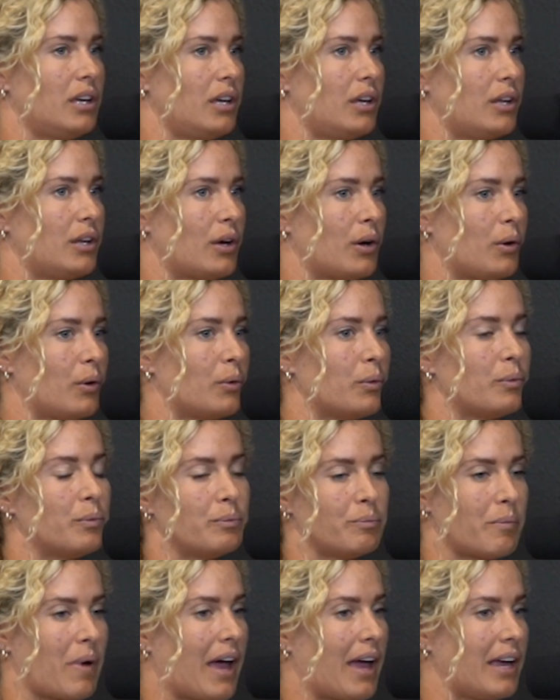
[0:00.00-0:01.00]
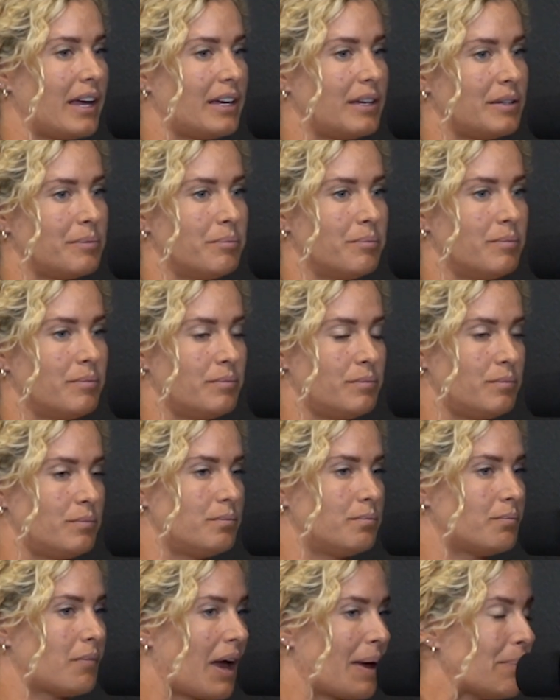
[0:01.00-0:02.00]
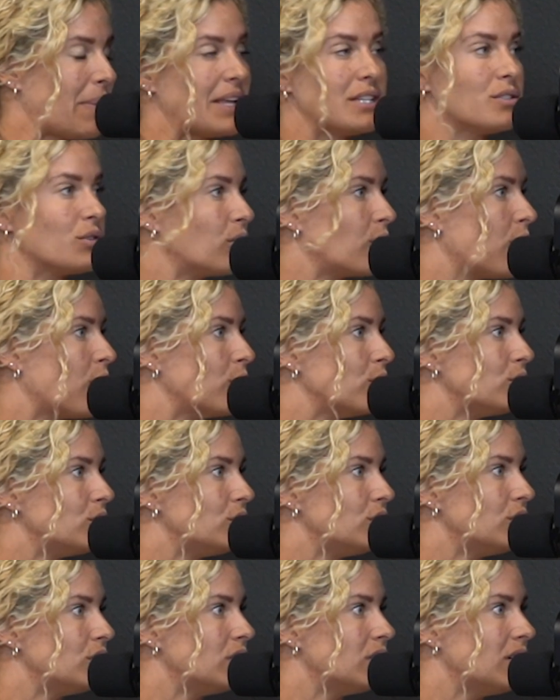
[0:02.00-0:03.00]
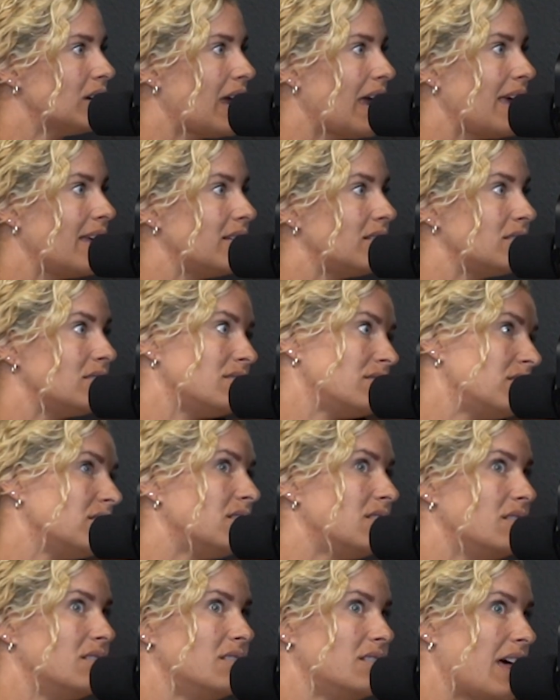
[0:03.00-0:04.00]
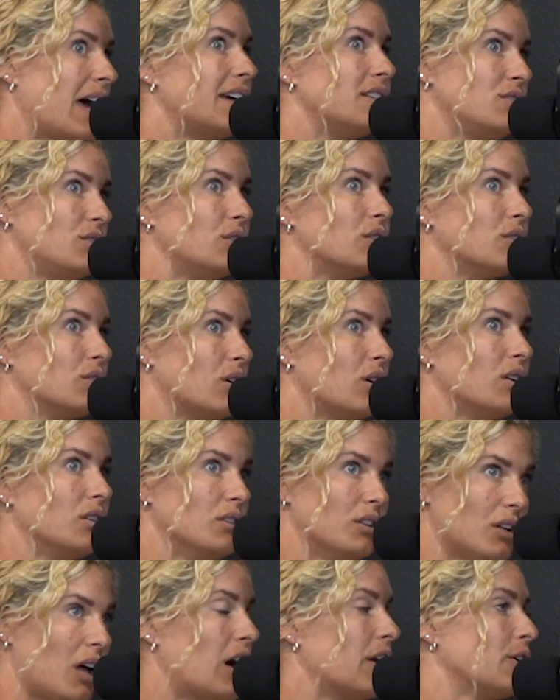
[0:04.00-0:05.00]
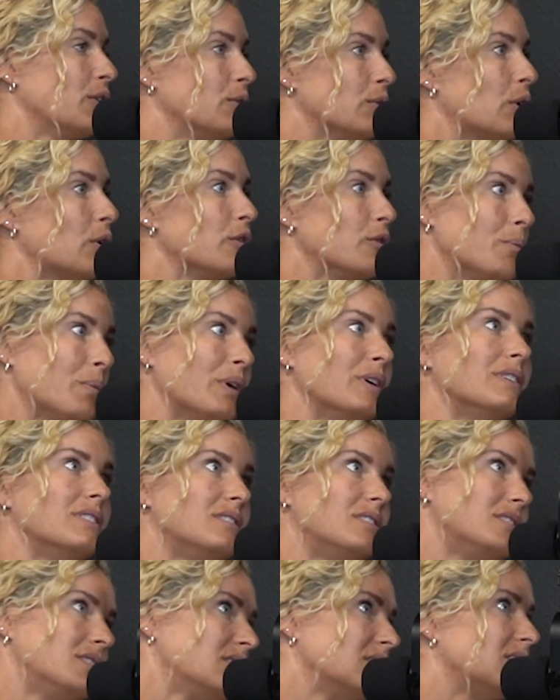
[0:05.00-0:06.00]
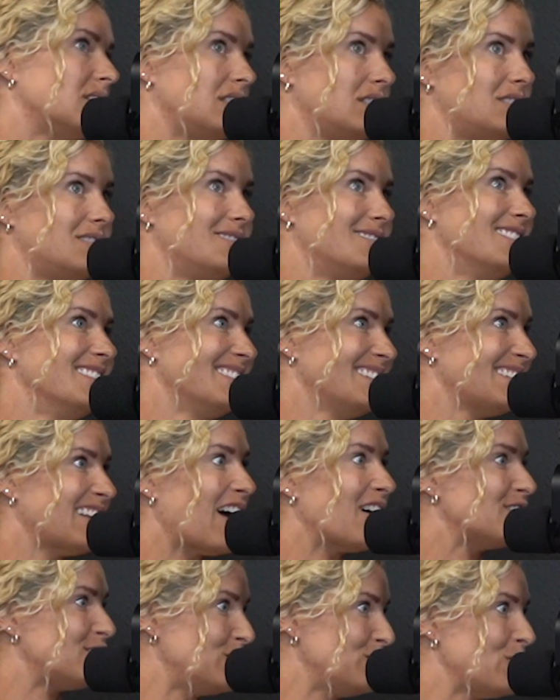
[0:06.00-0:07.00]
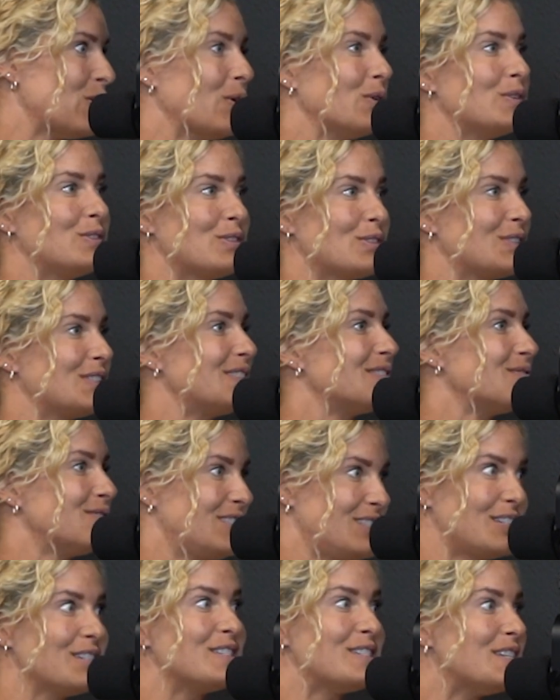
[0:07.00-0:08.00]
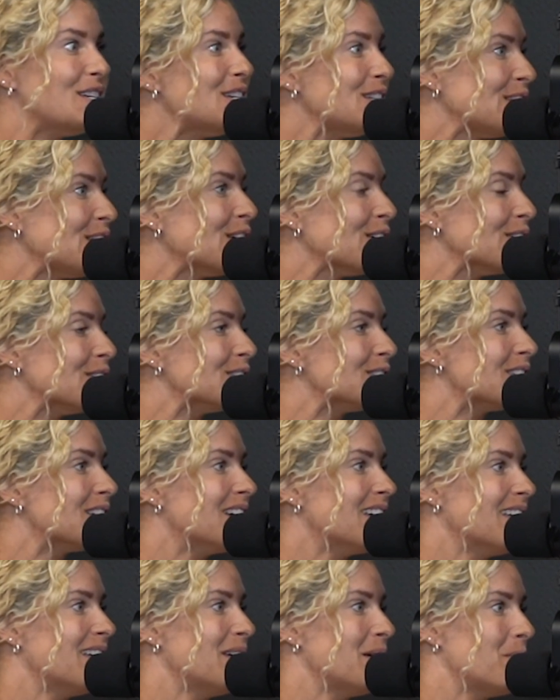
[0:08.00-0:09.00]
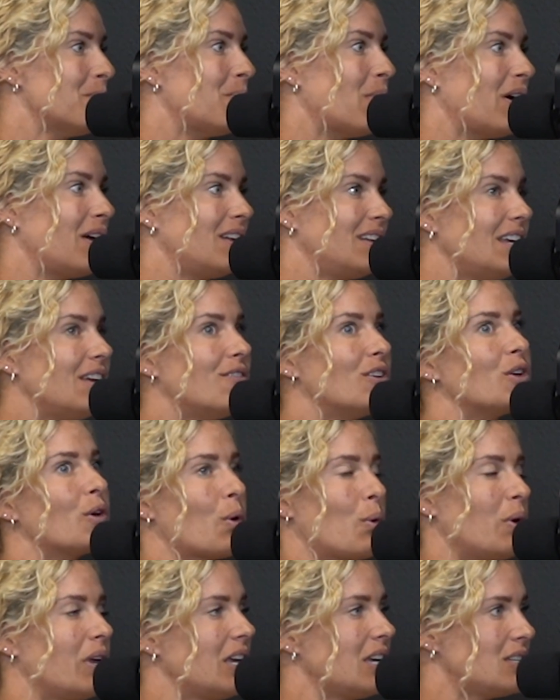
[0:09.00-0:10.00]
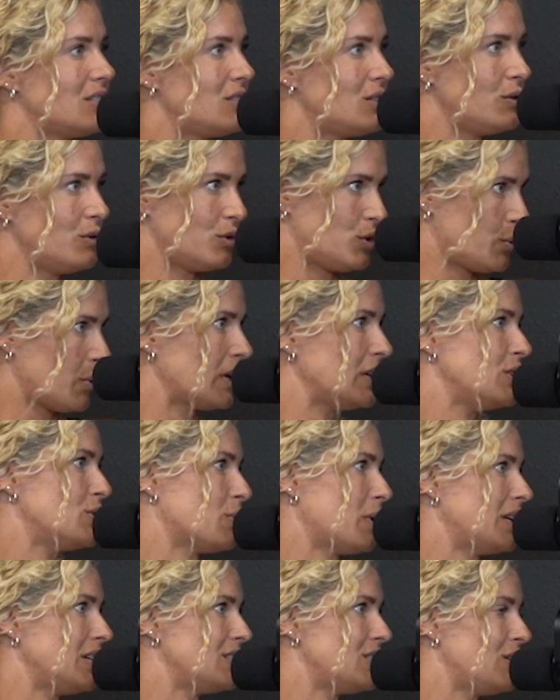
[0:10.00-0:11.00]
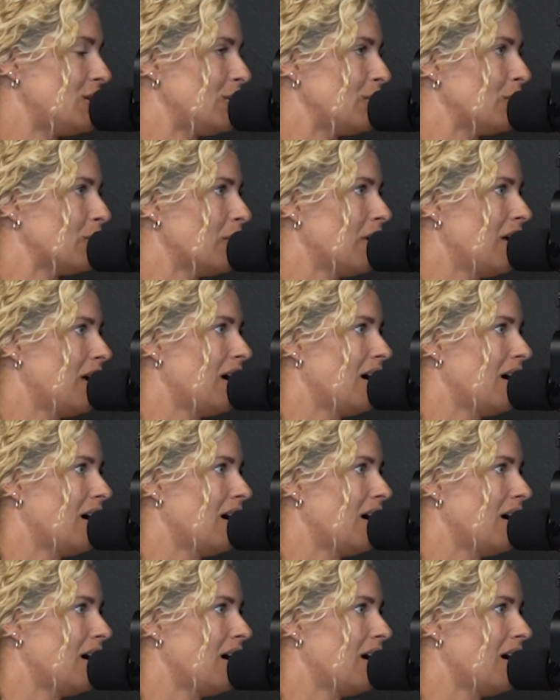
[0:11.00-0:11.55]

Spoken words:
my mental coach, and that took a lot of growth, because it, as you know, it took 16 years. But even going into 2022,